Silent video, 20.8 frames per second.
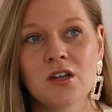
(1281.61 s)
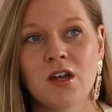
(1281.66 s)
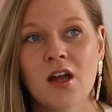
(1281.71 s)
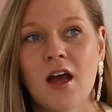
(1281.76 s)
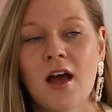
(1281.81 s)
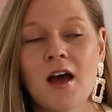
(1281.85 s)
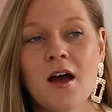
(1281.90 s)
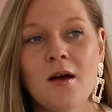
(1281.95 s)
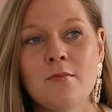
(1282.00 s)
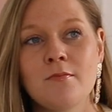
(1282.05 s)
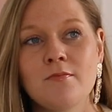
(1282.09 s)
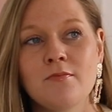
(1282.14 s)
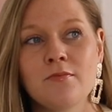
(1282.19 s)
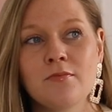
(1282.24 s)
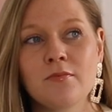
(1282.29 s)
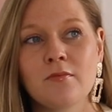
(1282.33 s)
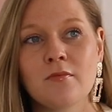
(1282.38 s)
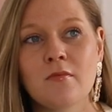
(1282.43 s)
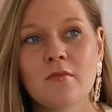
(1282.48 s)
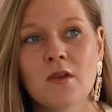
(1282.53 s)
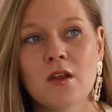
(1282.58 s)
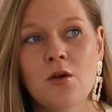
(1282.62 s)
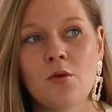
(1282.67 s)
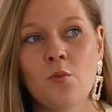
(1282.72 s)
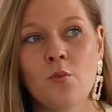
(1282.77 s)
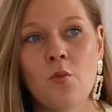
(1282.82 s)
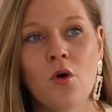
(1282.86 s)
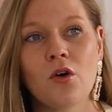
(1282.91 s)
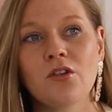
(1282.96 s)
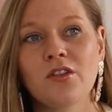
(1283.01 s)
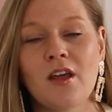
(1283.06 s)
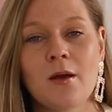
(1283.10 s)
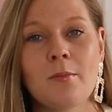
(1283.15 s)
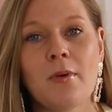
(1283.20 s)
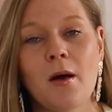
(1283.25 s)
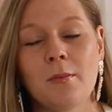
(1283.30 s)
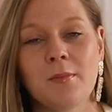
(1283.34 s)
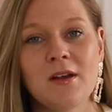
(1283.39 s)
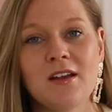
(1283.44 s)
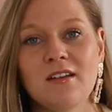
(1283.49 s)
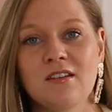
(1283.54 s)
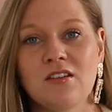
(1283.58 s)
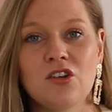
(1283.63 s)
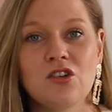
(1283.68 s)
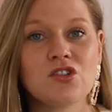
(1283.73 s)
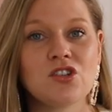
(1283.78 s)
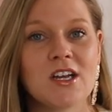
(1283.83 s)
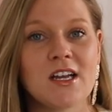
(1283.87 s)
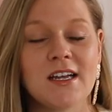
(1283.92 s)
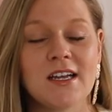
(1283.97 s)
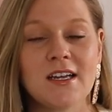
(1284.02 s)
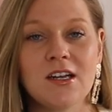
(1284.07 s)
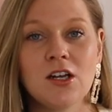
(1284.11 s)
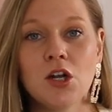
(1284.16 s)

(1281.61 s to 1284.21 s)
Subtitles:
their puppies usually